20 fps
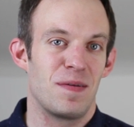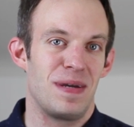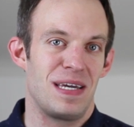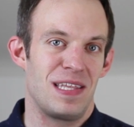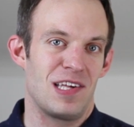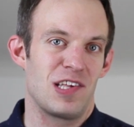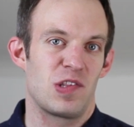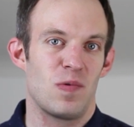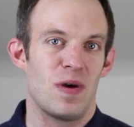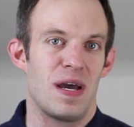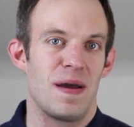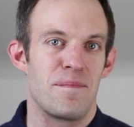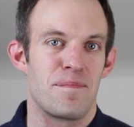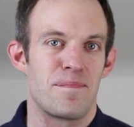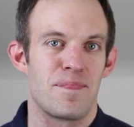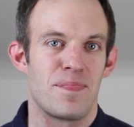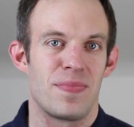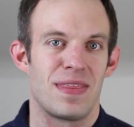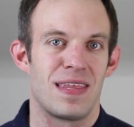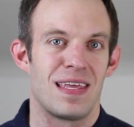be this
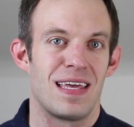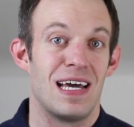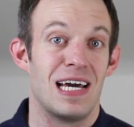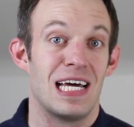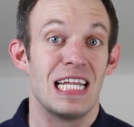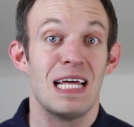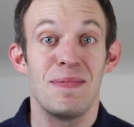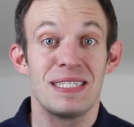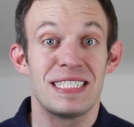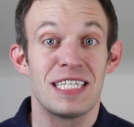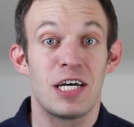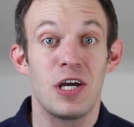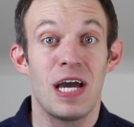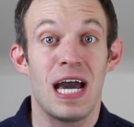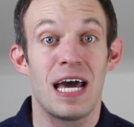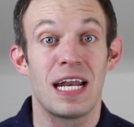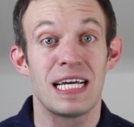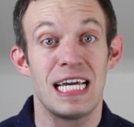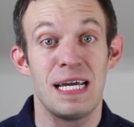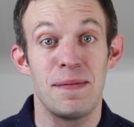way. Let me tell you
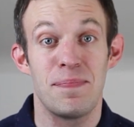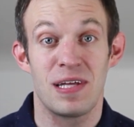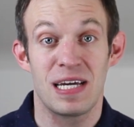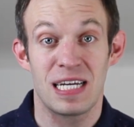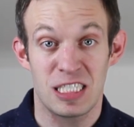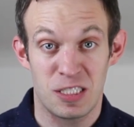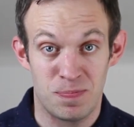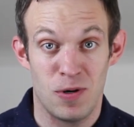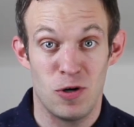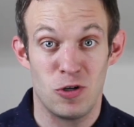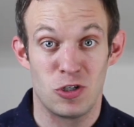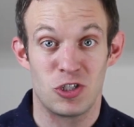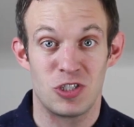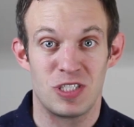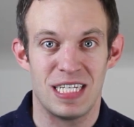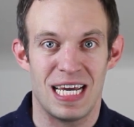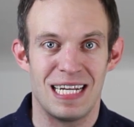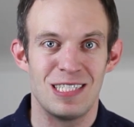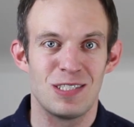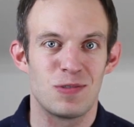how to keep the exposure
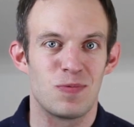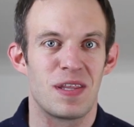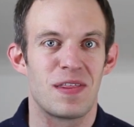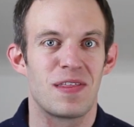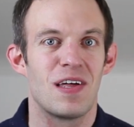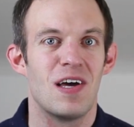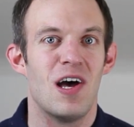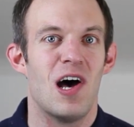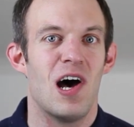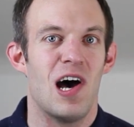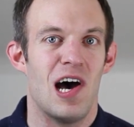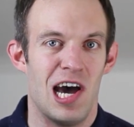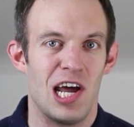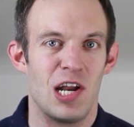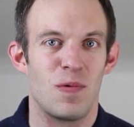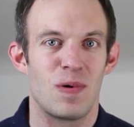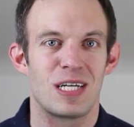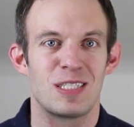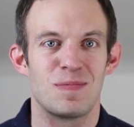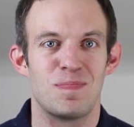settings with
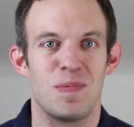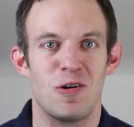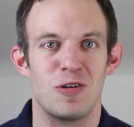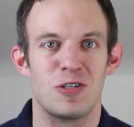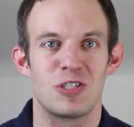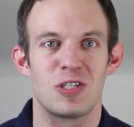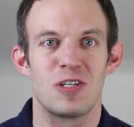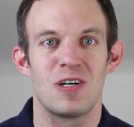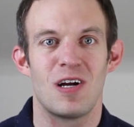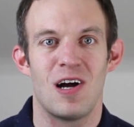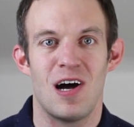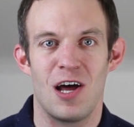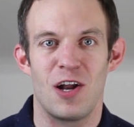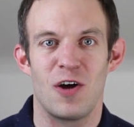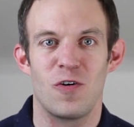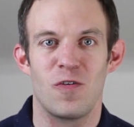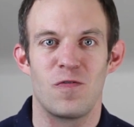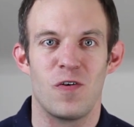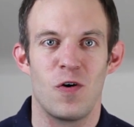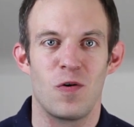Auto Exposure
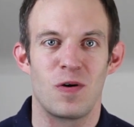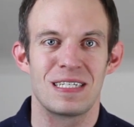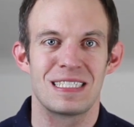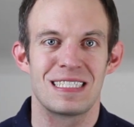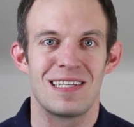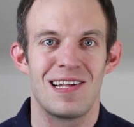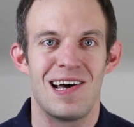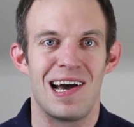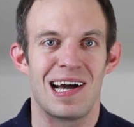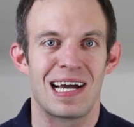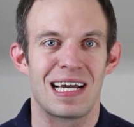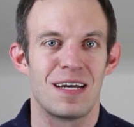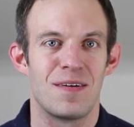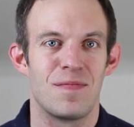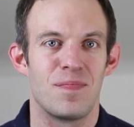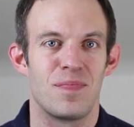Auto Focus Lock.